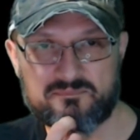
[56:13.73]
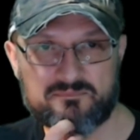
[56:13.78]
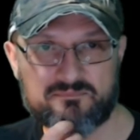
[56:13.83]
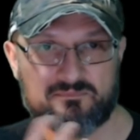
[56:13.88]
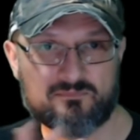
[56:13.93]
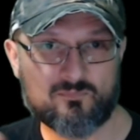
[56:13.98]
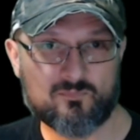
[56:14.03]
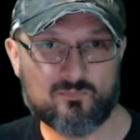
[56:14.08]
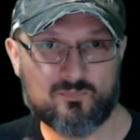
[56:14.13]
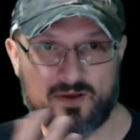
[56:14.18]

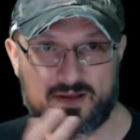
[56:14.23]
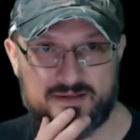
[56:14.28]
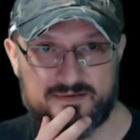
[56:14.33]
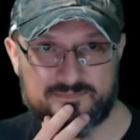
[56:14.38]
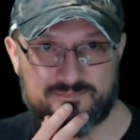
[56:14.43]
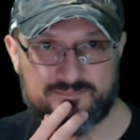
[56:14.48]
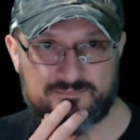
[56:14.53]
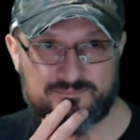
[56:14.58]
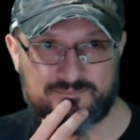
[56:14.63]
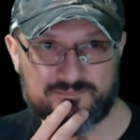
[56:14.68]
Right?
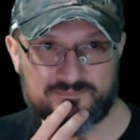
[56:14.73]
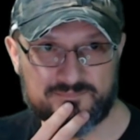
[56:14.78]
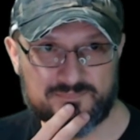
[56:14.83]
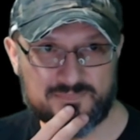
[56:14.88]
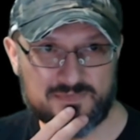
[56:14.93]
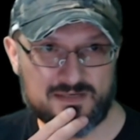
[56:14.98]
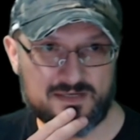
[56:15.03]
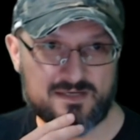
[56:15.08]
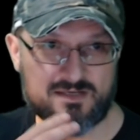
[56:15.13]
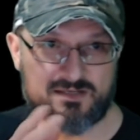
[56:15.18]

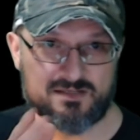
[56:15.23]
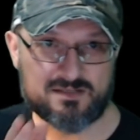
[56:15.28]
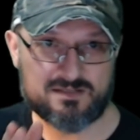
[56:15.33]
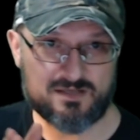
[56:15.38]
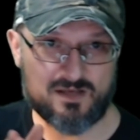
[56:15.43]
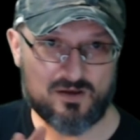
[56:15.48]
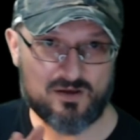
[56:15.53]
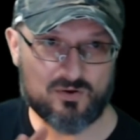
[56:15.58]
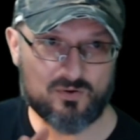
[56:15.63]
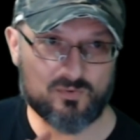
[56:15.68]

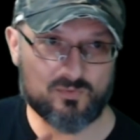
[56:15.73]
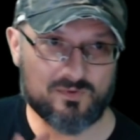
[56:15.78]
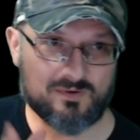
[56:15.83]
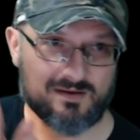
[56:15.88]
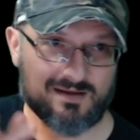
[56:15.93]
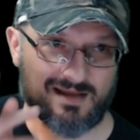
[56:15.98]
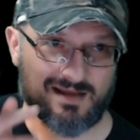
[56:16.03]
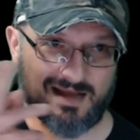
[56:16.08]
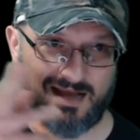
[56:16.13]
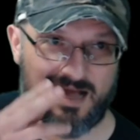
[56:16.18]
So
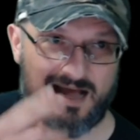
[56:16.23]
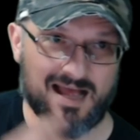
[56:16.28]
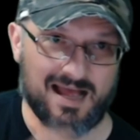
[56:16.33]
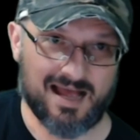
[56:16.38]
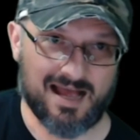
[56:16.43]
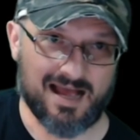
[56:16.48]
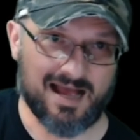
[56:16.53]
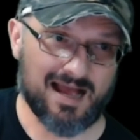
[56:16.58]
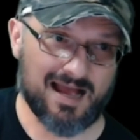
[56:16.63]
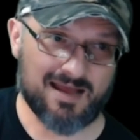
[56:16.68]

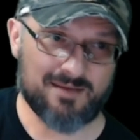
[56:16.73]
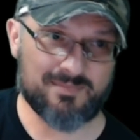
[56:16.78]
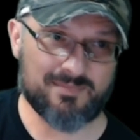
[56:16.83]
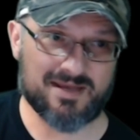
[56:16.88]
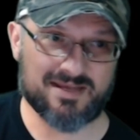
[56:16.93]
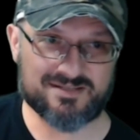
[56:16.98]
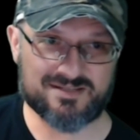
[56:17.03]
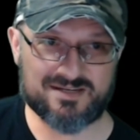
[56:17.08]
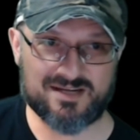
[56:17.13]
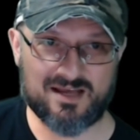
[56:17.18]
I
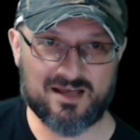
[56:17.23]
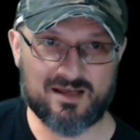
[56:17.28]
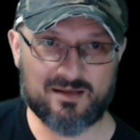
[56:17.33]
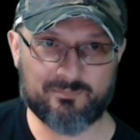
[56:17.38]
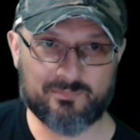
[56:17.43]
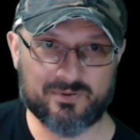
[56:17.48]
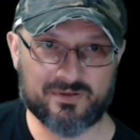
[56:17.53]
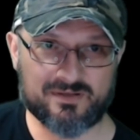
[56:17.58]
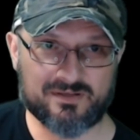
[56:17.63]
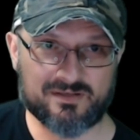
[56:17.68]
messed up.
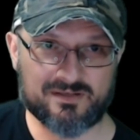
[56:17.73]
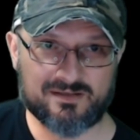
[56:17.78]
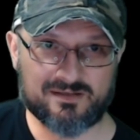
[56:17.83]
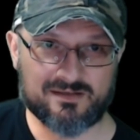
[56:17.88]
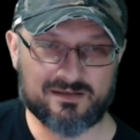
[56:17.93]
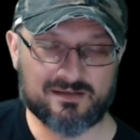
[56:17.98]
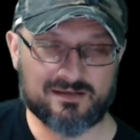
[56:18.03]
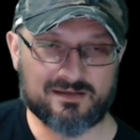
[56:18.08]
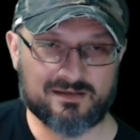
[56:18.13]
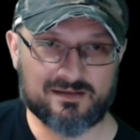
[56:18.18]

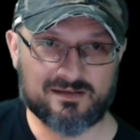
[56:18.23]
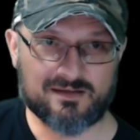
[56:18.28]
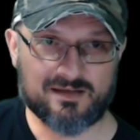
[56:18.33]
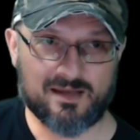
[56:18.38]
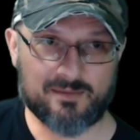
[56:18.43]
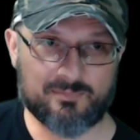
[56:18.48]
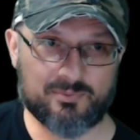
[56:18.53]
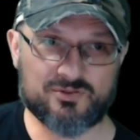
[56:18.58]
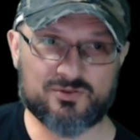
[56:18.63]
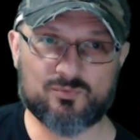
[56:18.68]
I
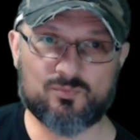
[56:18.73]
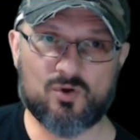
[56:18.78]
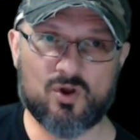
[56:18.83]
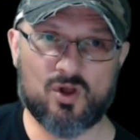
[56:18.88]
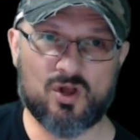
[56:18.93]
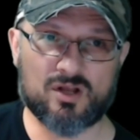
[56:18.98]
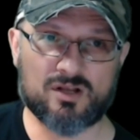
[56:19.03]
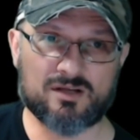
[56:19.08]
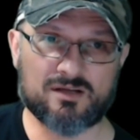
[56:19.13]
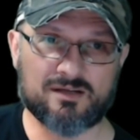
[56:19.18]
put the
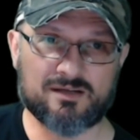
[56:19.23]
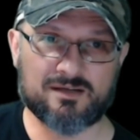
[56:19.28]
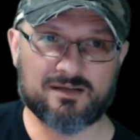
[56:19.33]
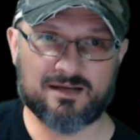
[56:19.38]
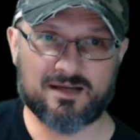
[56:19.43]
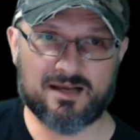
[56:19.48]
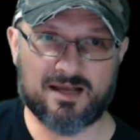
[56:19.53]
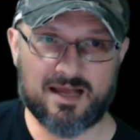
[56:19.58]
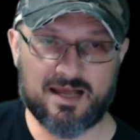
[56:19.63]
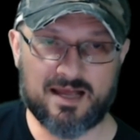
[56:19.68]
wrong
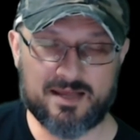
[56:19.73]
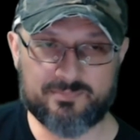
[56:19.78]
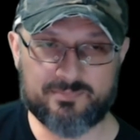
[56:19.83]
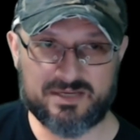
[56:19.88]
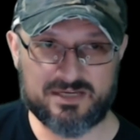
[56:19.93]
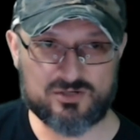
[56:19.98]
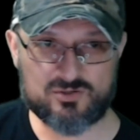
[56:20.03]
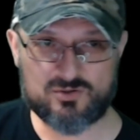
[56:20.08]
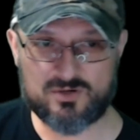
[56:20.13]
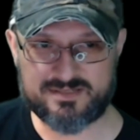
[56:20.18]
IP
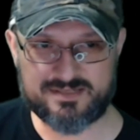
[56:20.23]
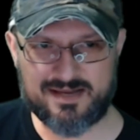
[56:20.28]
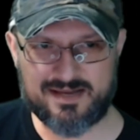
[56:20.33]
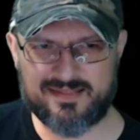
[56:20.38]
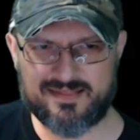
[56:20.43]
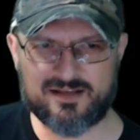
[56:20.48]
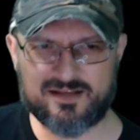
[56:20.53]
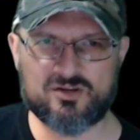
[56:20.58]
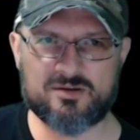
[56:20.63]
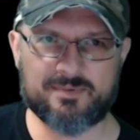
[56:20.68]
address. Now that
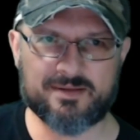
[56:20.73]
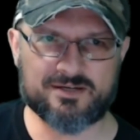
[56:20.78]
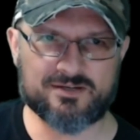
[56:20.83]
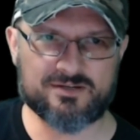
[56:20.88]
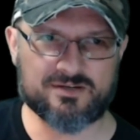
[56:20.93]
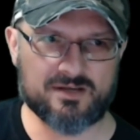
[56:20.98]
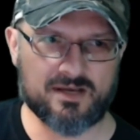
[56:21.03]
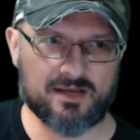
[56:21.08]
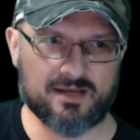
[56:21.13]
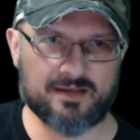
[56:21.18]
could
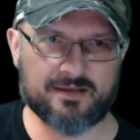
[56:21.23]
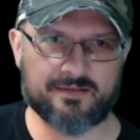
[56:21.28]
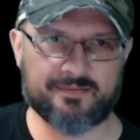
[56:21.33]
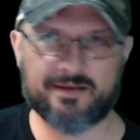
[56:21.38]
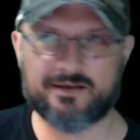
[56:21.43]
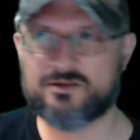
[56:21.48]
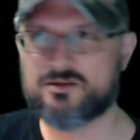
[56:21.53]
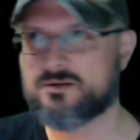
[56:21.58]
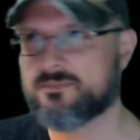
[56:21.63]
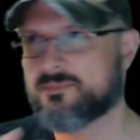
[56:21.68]

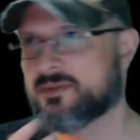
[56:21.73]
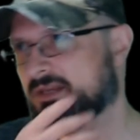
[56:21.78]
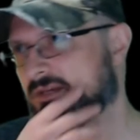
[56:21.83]
have been